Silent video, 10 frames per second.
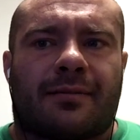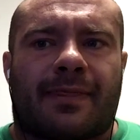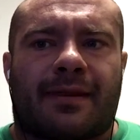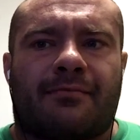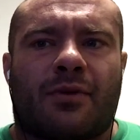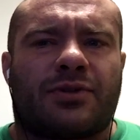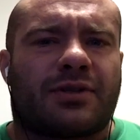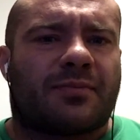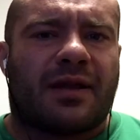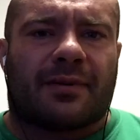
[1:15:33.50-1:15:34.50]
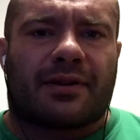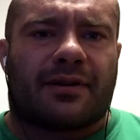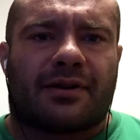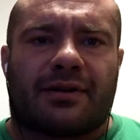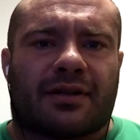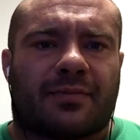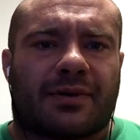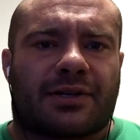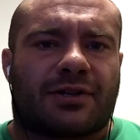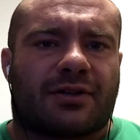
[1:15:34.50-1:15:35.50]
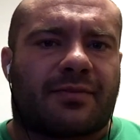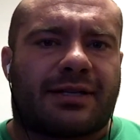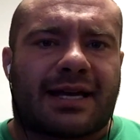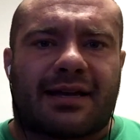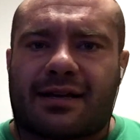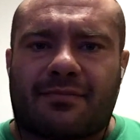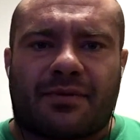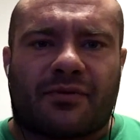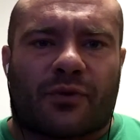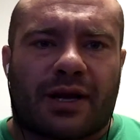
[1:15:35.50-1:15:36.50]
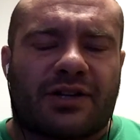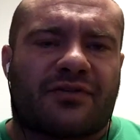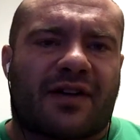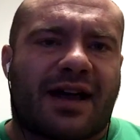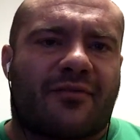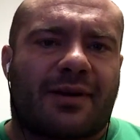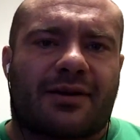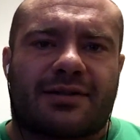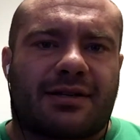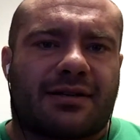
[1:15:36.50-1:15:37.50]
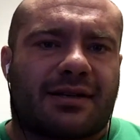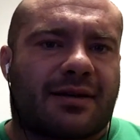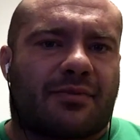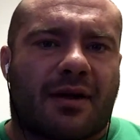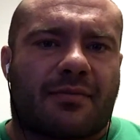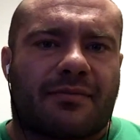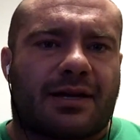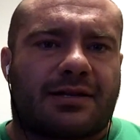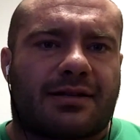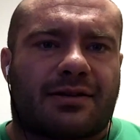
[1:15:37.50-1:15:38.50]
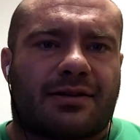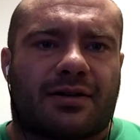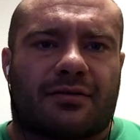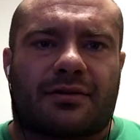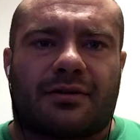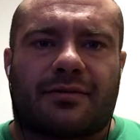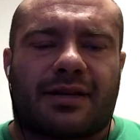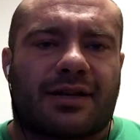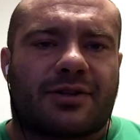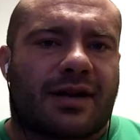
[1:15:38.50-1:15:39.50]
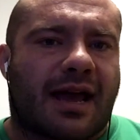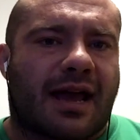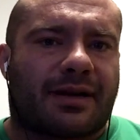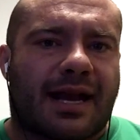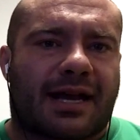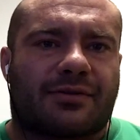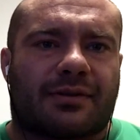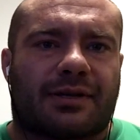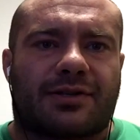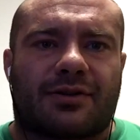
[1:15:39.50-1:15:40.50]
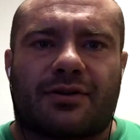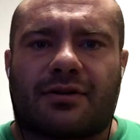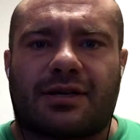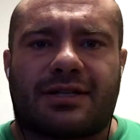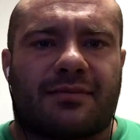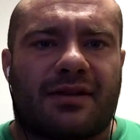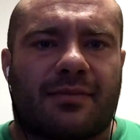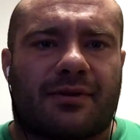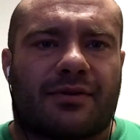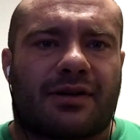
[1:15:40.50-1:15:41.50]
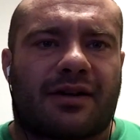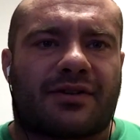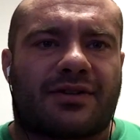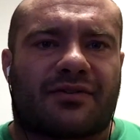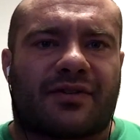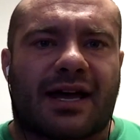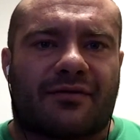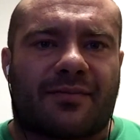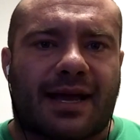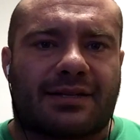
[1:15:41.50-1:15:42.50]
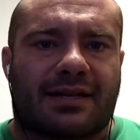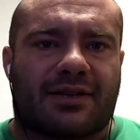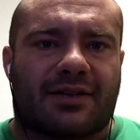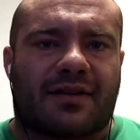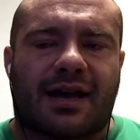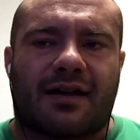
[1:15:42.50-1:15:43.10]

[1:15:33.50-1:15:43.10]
Most of the people that are in the Olympics should have been dead before age 5 because they didn't get proper medicine as children. And that's what happened naturally. So you're already seeing people that have never survived past age 5.